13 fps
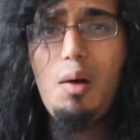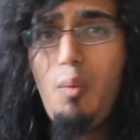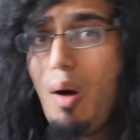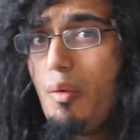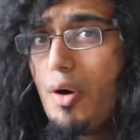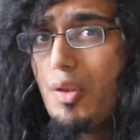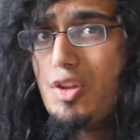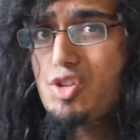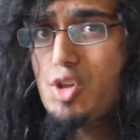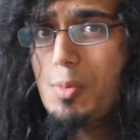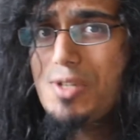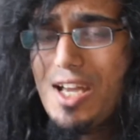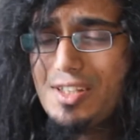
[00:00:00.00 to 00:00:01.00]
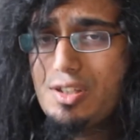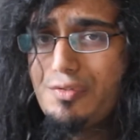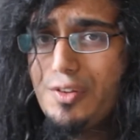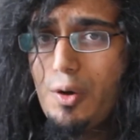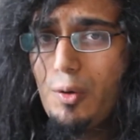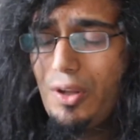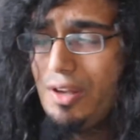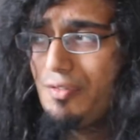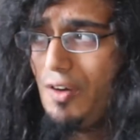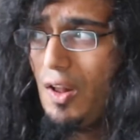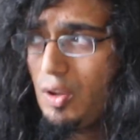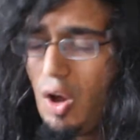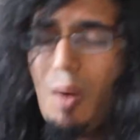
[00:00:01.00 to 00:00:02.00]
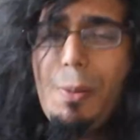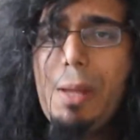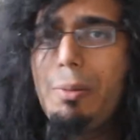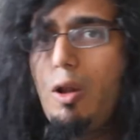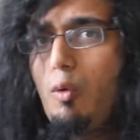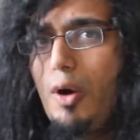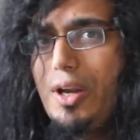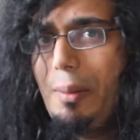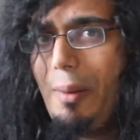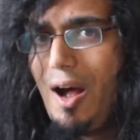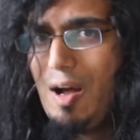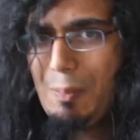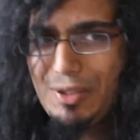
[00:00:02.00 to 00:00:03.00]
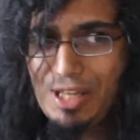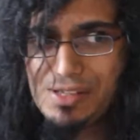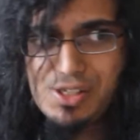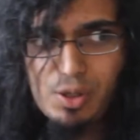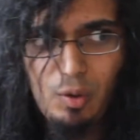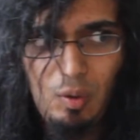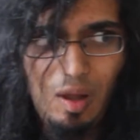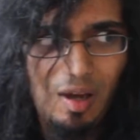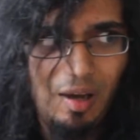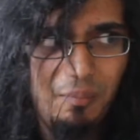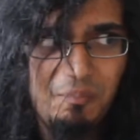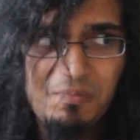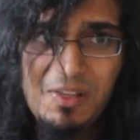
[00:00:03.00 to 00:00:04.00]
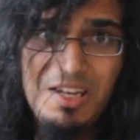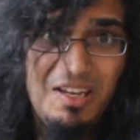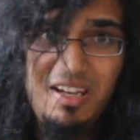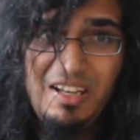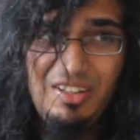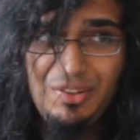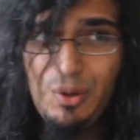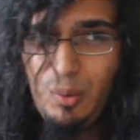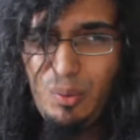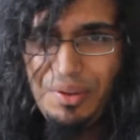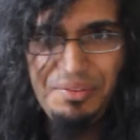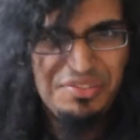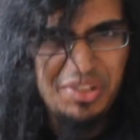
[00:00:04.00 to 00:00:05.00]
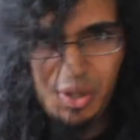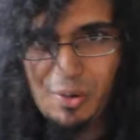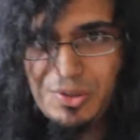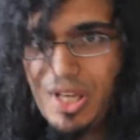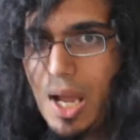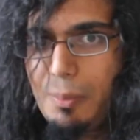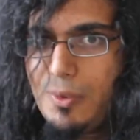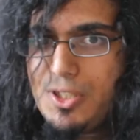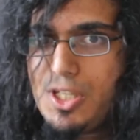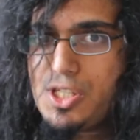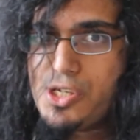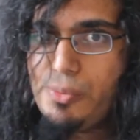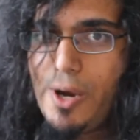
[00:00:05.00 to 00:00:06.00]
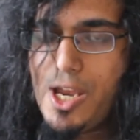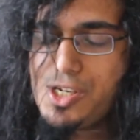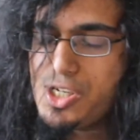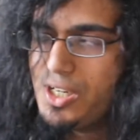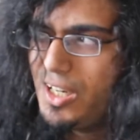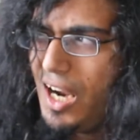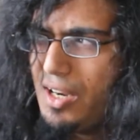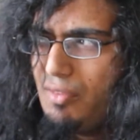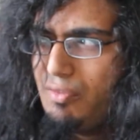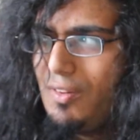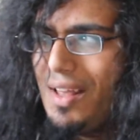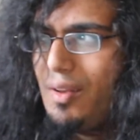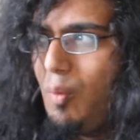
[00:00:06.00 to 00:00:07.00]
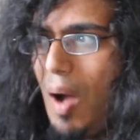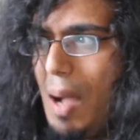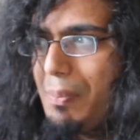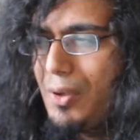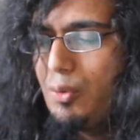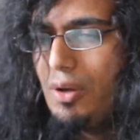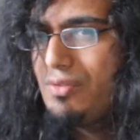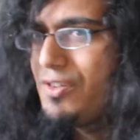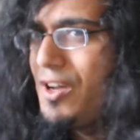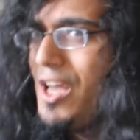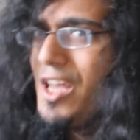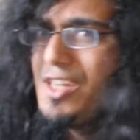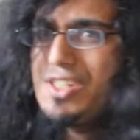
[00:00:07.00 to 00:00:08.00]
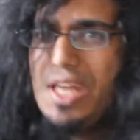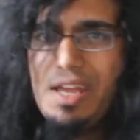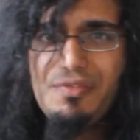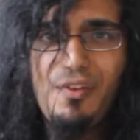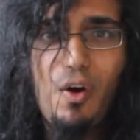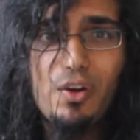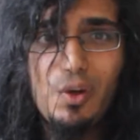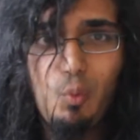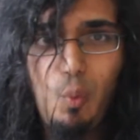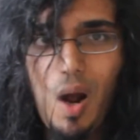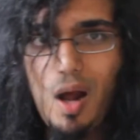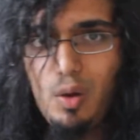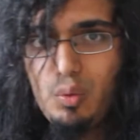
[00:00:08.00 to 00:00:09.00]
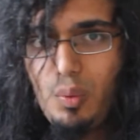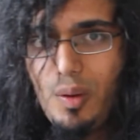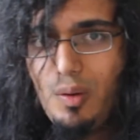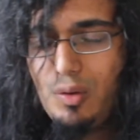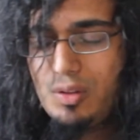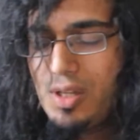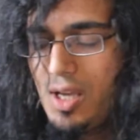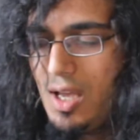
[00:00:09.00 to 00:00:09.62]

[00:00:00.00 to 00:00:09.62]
And while we're on the subject of New Leaf, a lot of people are worried about a potential New Leaf 2 type of situation, kind of like what happened with City Folk and Wild World.